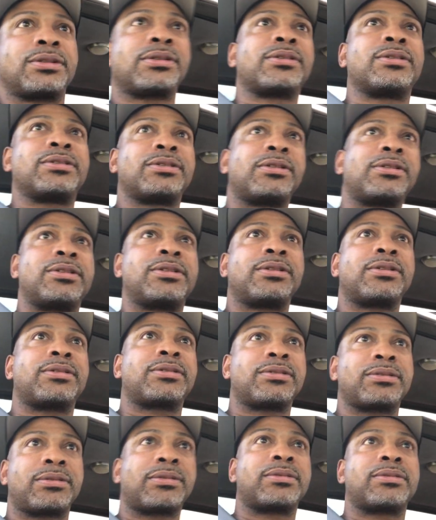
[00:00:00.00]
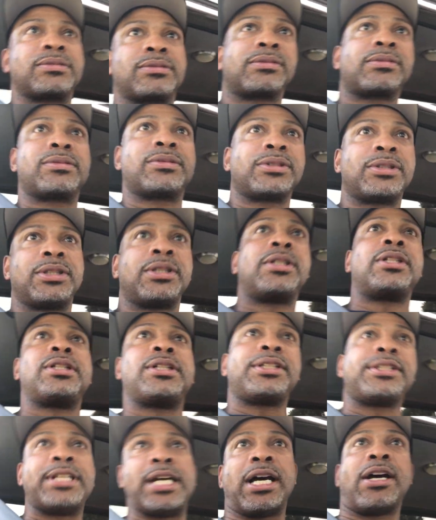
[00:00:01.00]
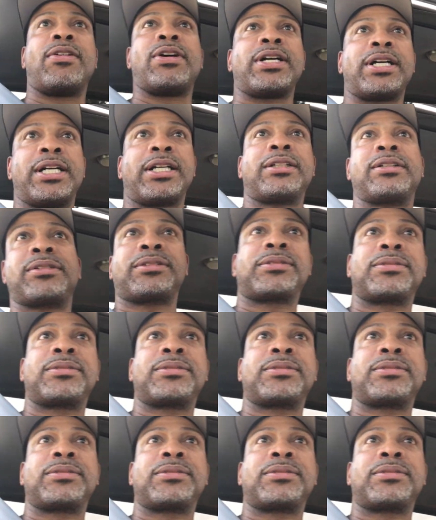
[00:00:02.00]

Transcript: kill one, but you don't want that all the time. No. Uh -uh.